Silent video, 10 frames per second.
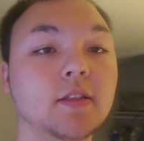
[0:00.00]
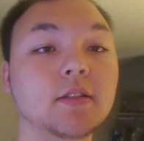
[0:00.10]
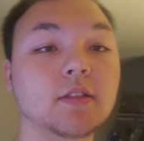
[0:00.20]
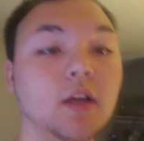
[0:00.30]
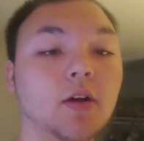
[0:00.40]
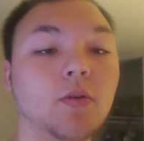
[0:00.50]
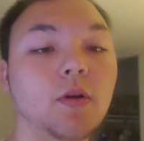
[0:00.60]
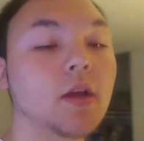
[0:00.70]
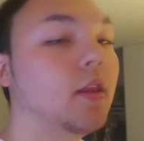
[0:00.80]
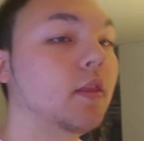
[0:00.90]
So
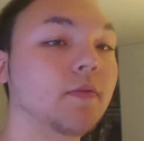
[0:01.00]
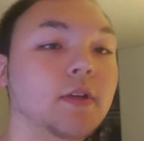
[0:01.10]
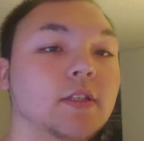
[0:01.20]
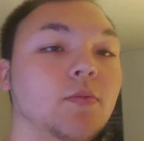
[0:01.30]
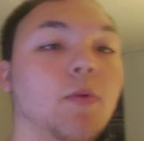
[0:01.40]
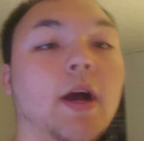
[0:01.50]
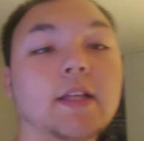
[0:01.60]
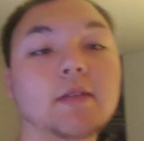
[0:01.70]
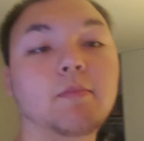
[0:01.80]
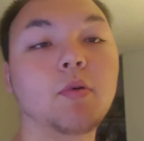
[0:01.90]
the reason why
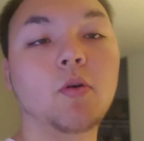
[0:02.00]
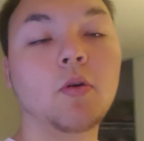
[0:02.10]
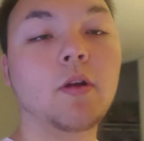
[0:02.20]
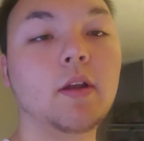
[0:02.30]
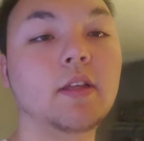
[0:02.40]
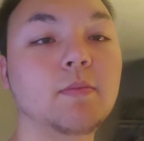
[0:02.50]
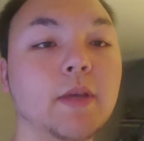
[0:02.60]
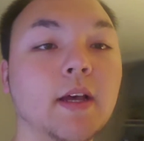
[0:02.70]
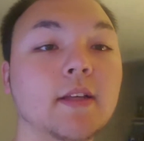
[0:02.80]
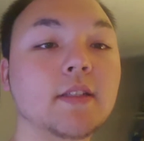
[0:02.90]
it's important is
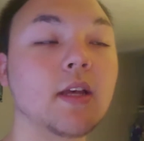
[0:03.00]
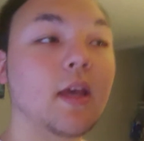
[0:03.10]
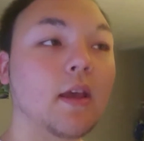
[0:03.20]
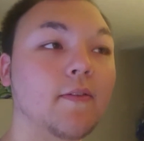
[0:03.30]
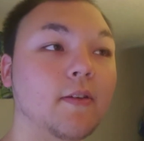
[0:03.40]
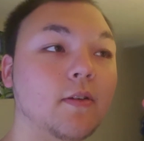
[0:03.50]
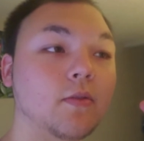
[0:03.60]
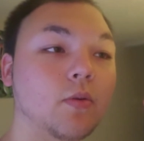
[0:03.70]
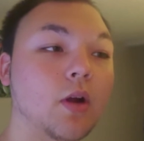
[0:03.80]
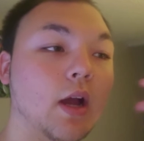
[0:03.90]
because if
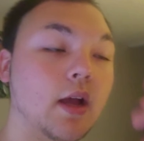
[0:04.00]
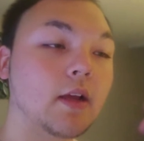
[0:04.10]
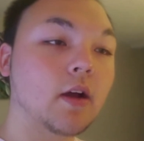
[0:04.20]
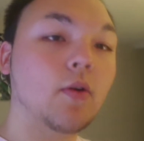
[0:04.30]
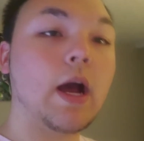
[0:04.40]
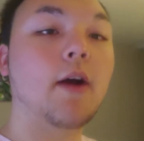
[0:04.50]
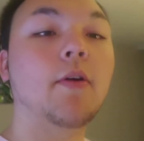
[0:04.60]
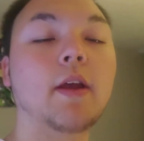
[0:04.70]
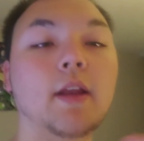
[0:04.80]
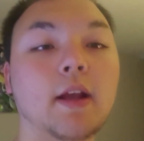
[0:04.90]
you go
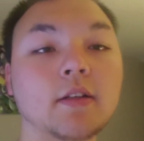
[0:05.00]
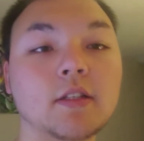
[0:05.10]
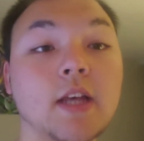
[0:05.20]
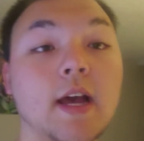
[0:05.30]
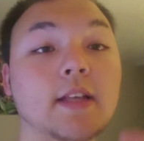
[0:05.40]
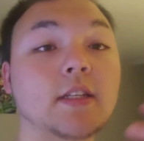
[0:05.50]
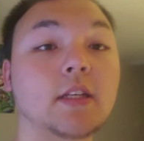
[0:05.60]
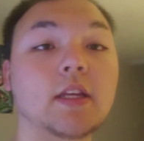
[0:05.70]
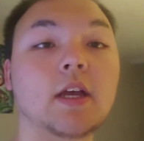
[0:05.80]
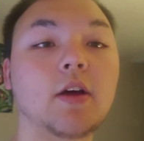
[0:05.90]
out and exercise and
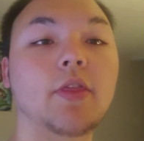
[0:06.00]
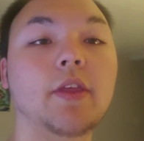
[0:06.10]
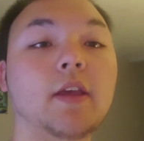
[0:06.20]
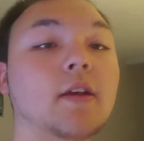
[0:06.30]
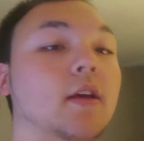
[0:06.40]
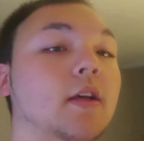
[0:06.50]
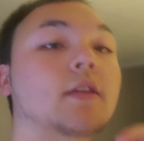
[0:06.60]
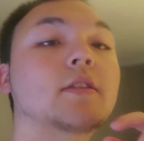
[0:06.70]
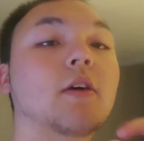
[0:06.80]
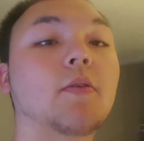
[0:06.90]
eat healthy,
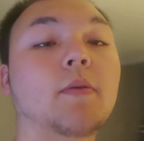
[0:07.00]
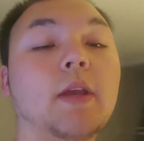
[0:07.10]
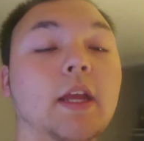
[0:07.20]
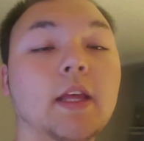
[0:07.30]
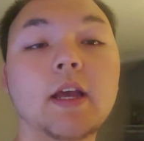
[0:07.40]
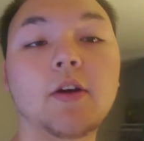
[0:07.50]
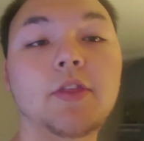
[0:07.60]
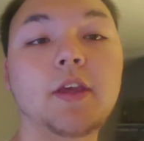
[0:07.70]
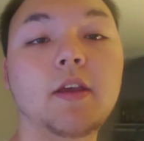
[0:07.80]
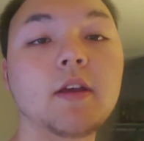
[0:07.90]
so eating
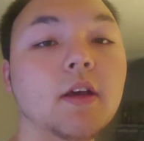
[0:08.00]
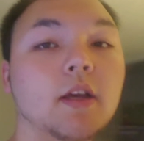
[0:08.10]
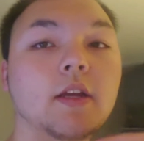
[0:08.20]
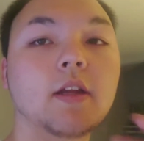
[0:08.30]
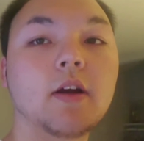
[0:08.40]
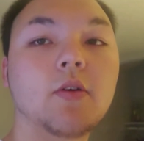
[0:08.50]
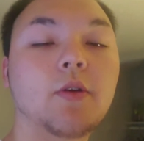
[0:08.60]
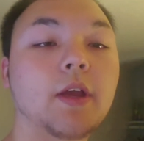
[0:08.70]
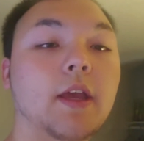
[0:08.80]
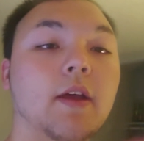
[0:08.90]
healthy,
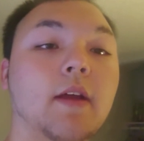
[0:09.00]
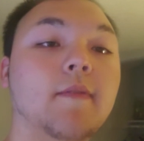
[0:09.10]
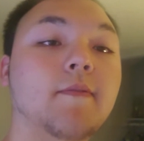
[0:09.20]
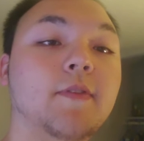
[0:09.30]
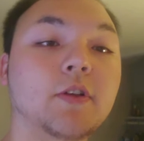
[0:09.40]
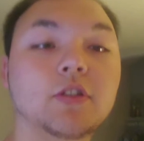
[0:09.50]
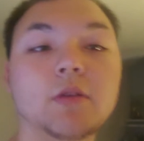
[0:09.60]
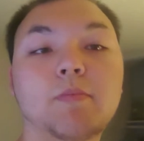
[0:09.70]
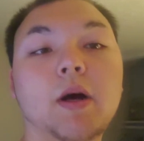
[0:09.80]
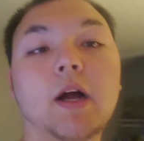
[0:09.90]
it fills your
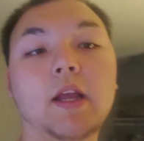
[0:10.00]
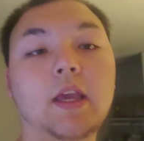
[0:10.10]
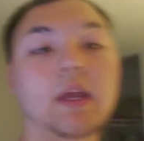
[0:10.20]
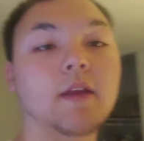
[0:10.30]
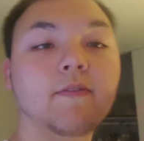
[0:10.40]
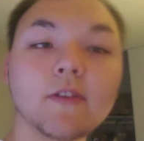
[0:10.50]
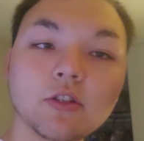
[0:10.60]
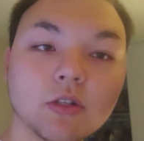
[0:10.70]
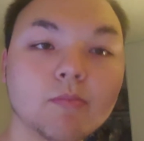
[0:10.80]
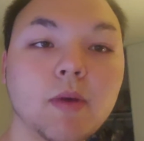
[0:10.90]
body, it
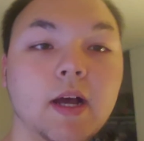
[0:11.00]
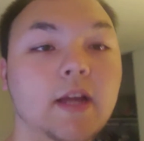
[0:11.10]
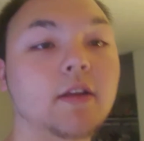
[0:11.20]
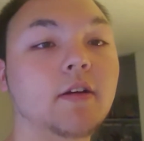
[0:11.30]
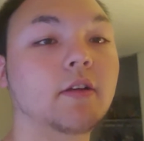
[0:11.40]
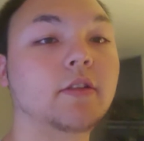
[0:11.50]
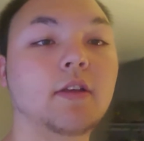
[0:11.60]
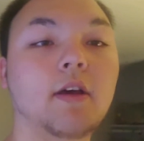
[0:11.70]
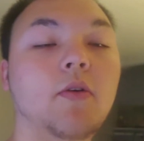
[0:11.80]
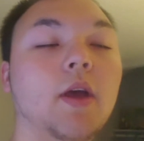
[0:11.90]
fills your mind
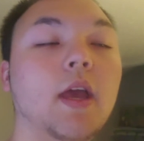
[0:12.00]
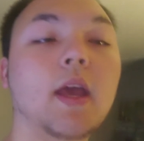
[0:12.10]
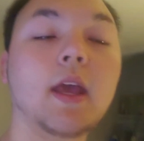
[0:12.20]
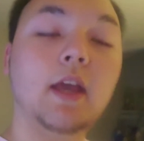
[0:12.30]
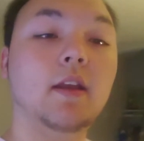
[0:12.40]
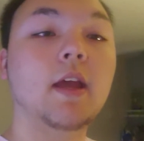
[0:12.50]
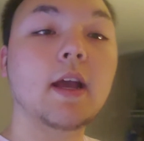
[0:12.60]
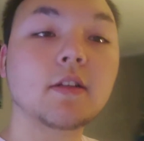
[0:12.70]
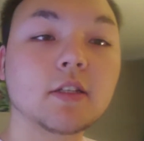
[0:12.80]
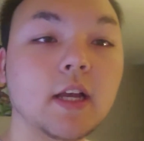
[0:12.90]
also, and
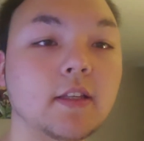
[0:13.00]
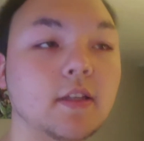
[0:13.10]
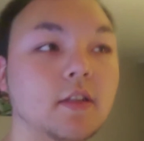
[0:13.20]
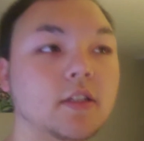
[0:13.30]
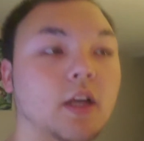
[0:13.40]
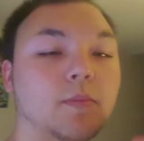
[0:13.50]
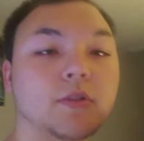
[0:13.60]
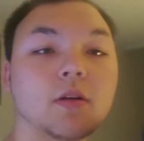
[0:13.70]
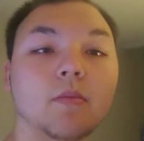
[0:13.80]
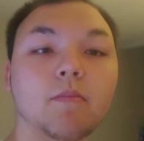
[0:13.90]
exercising just helps
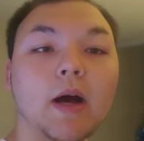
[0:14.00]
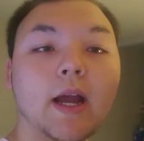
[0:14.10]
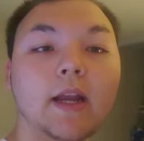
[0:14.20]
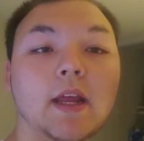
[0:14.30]
your mind